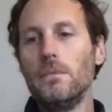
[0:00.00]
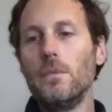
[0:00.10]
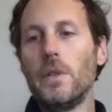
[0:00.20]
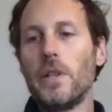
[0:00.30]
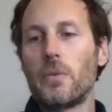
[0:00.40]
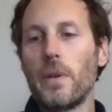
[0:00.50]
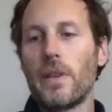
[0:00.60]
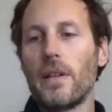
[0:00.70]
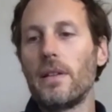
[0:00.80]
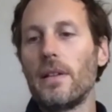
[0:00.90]
which
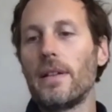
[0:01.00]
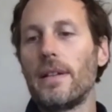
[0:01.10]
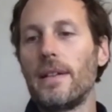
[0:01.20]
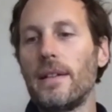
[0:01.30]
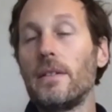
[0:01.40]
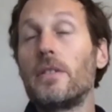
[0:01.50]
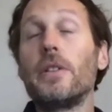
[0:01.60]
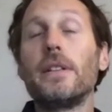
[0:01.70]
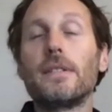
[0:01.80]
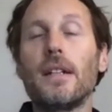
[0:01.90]
in 2
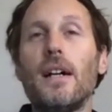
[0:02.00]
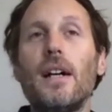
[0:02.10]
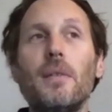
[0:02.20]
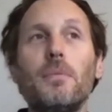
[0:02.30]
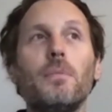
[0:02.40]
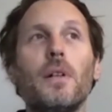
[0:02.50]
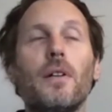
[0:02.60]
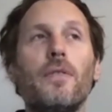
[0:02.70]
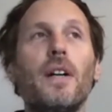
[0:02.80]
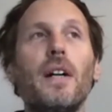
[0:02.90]
years' time,
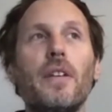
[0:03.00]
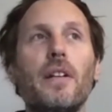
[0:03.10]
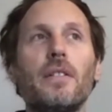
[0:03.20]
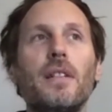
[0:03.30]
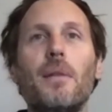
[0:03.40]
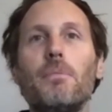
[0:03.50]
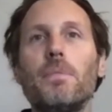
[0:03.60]
our 5-year temp